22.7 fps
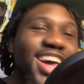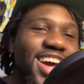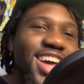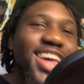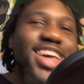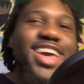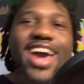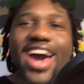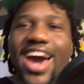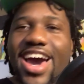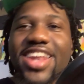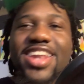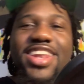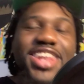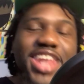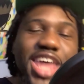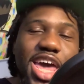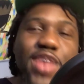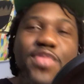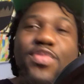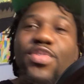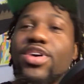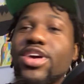God will
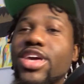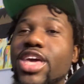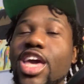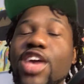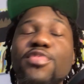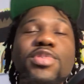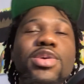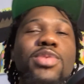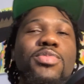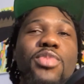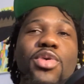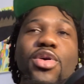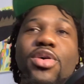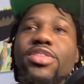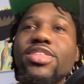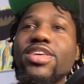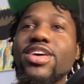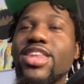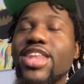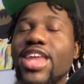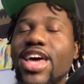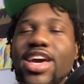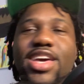never give me more
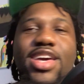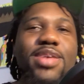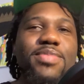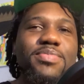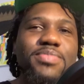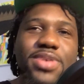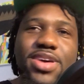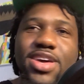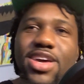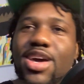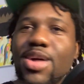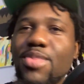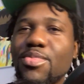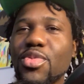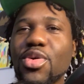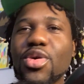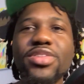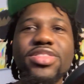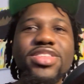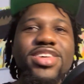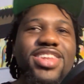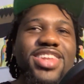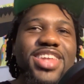than I can bear, more
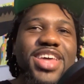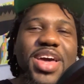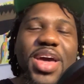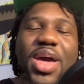than